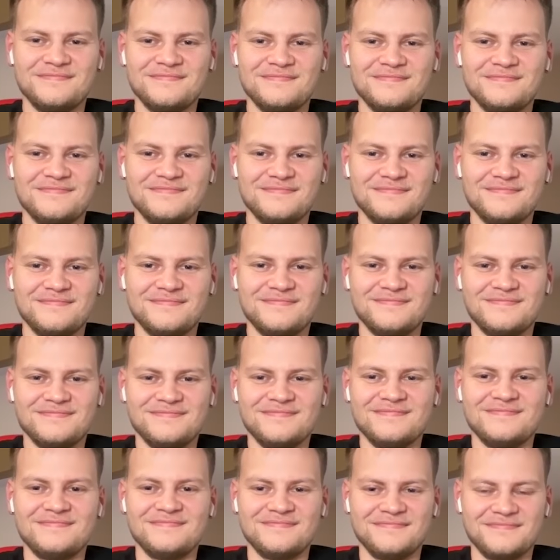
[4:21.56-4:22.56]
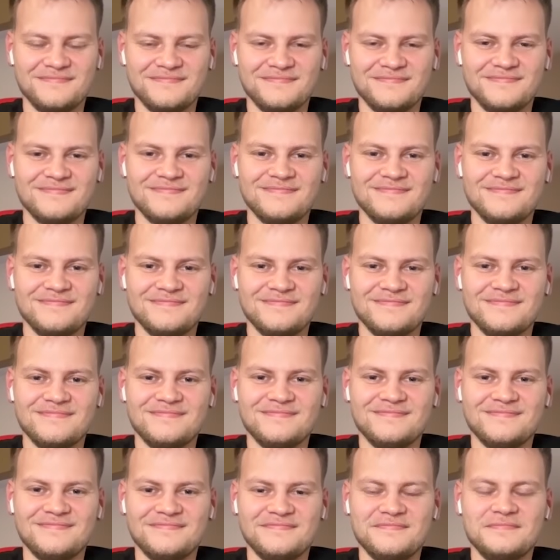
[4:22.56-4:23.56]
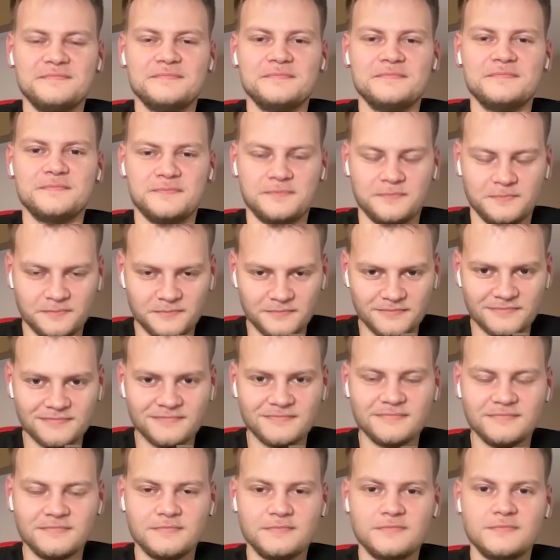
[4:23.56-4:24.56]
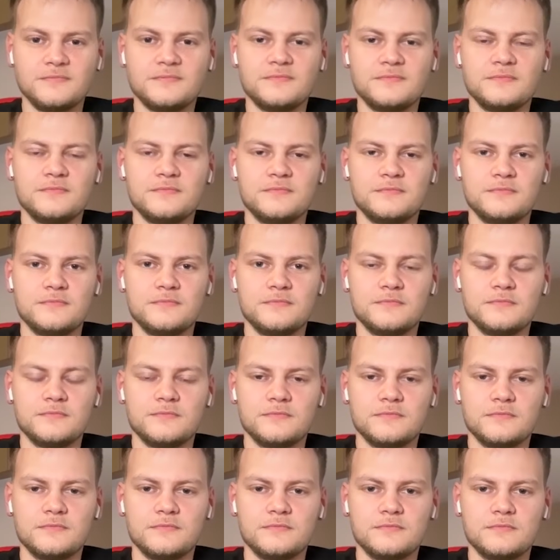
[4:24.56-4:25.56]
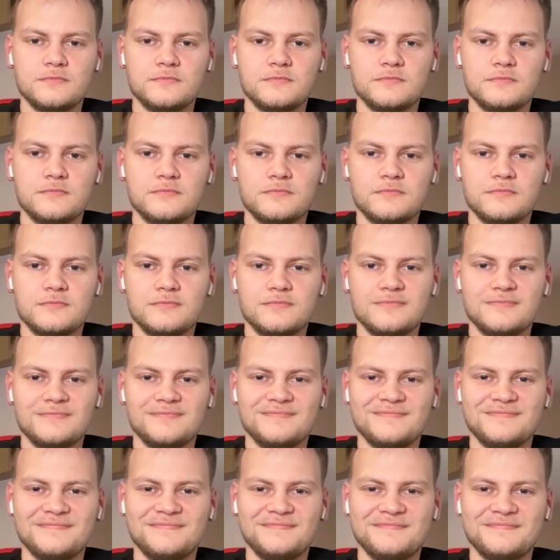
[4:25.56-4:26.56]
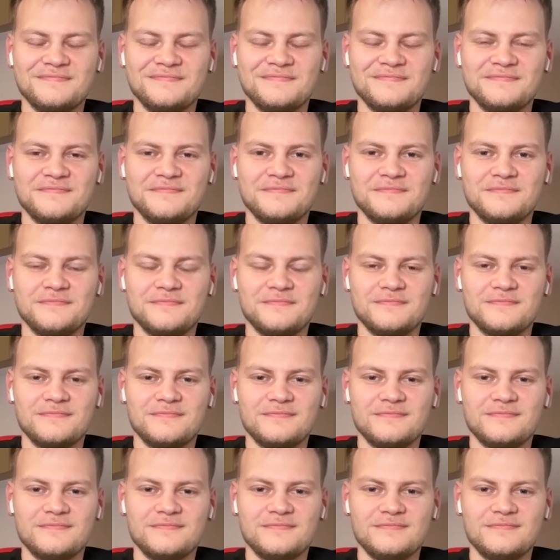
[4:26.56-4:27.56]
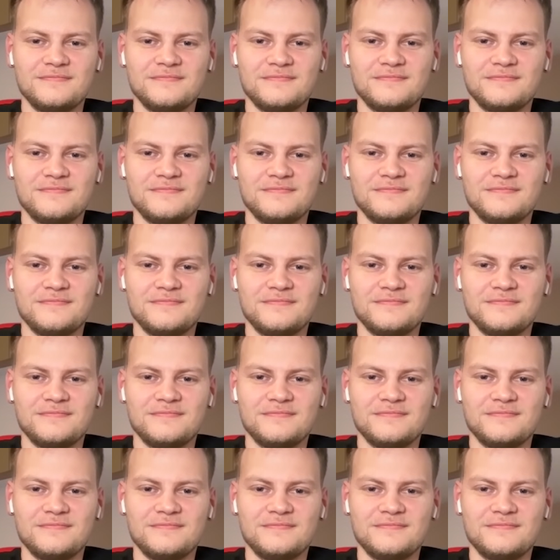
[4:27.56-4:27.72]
The person shown says nothing.